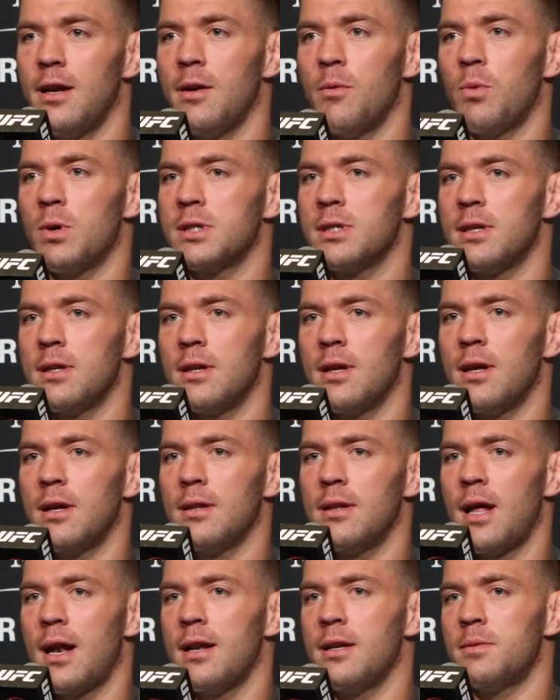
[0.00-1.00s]
It wasn't
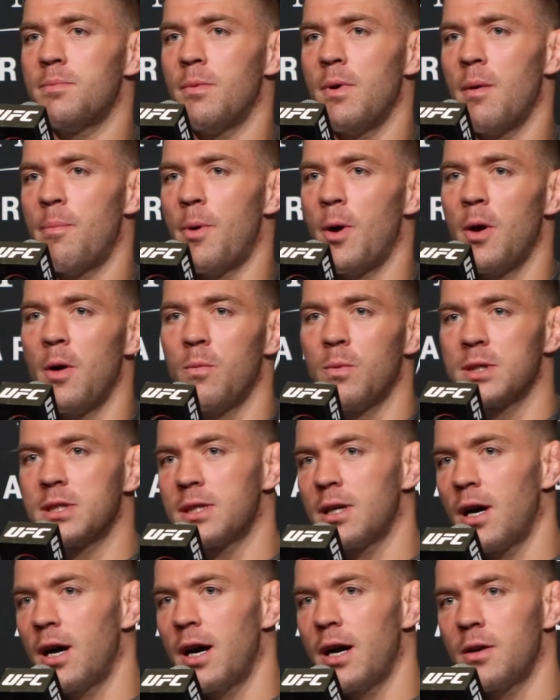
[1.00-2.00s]
that his opponent was
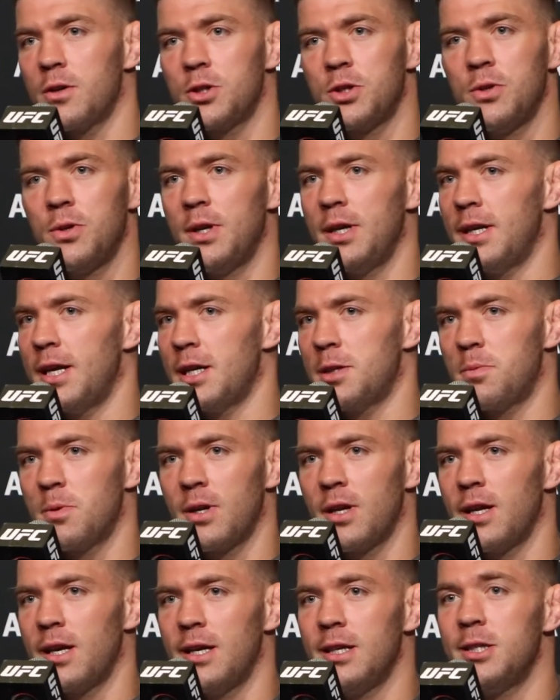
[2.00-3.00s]
tired or shooting
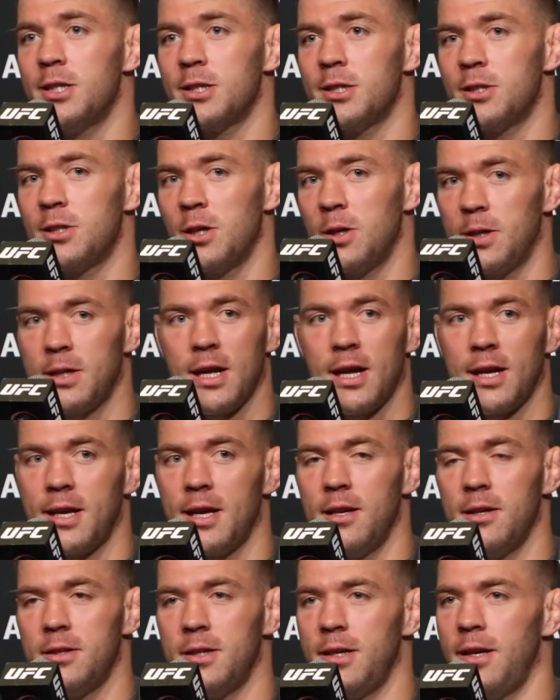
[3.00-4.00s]
desperately. He just took that
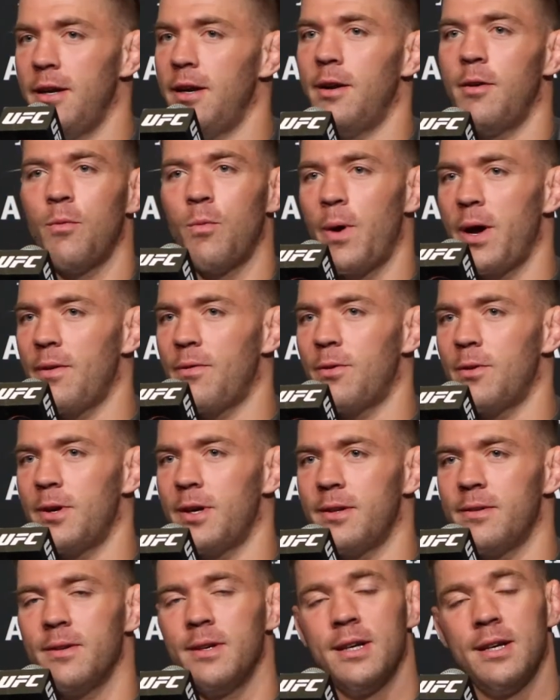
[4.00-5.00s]
guillotine. He didn't wait for
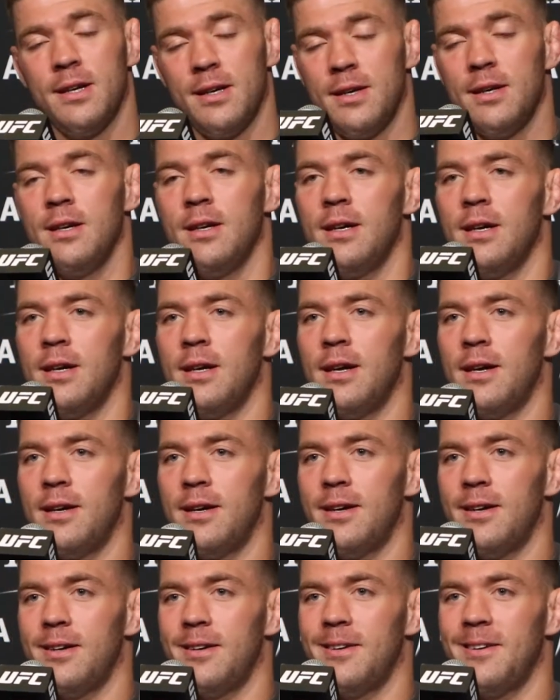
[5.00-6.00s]
it.
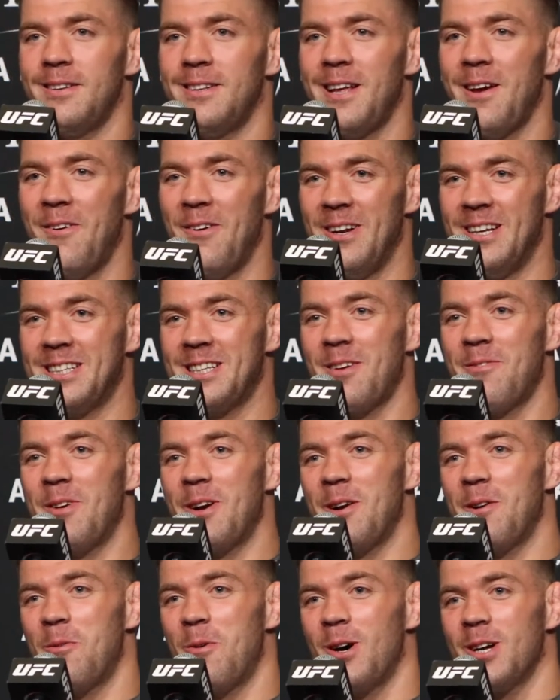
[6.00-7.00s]
Definitely
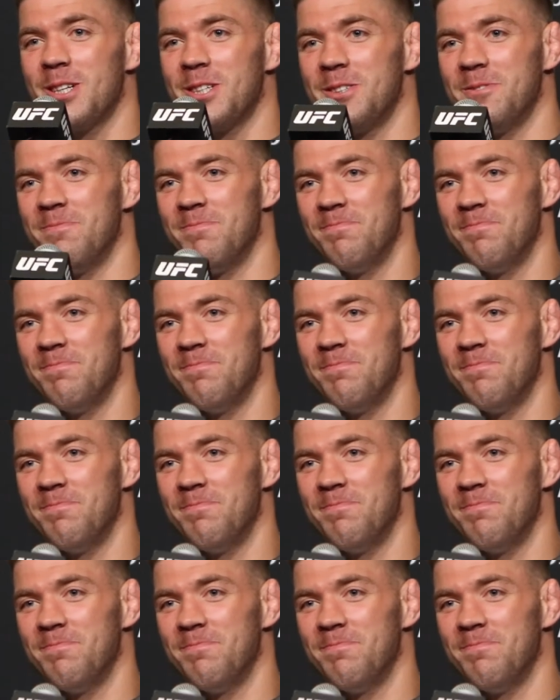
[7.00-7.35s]
somebody to watch.